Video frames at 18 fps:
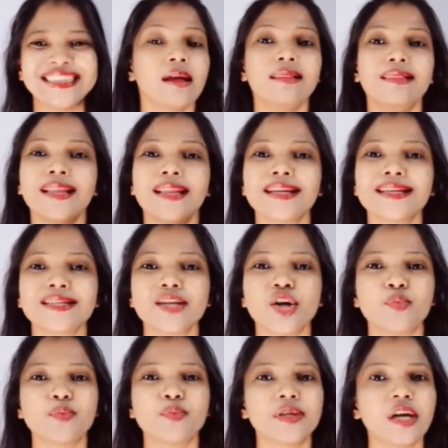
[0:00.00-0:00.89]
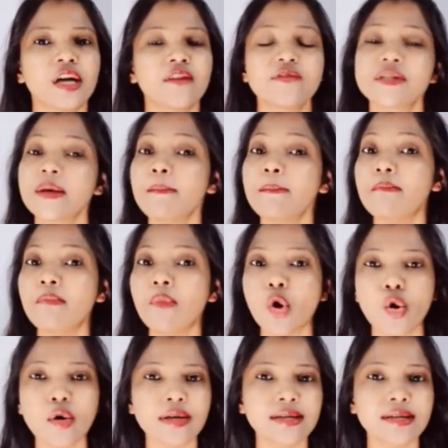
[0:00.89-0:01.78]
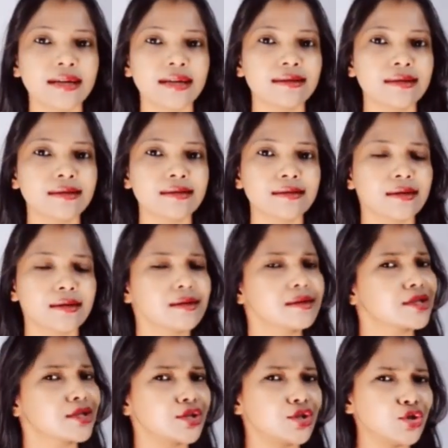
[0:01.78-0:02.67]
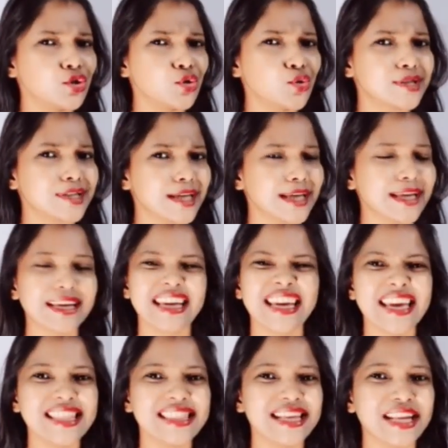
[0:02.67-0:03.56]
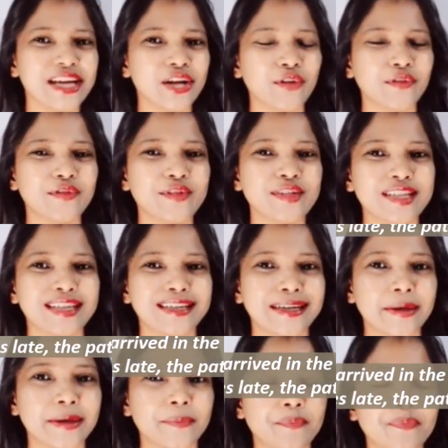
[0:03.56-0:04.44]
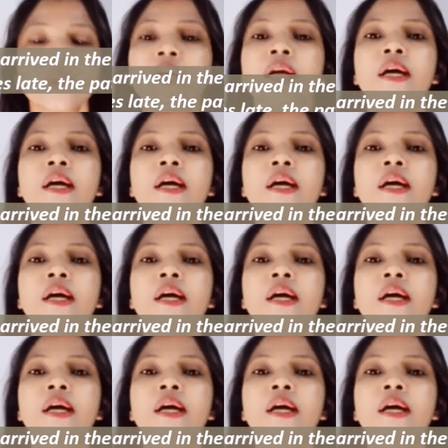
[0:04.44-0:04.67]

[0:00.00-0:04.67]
Let us observe some more sentences using in the nick of time.